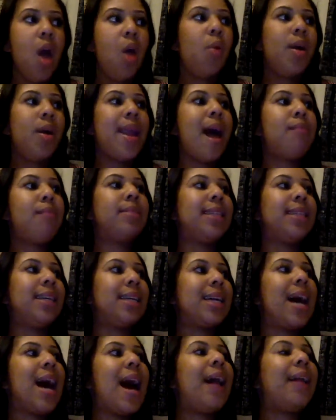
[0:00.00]
when i was in
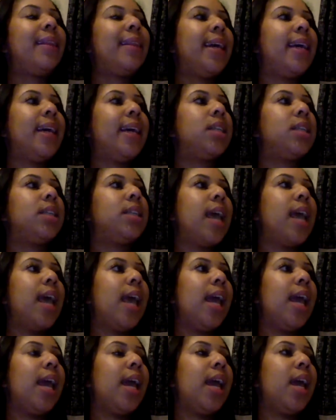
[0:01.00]
college
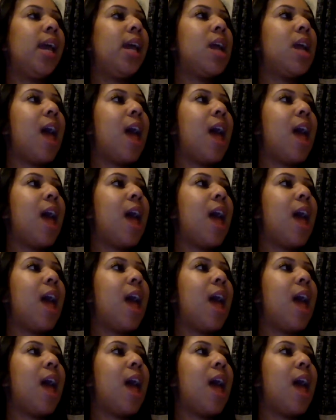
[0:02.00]
and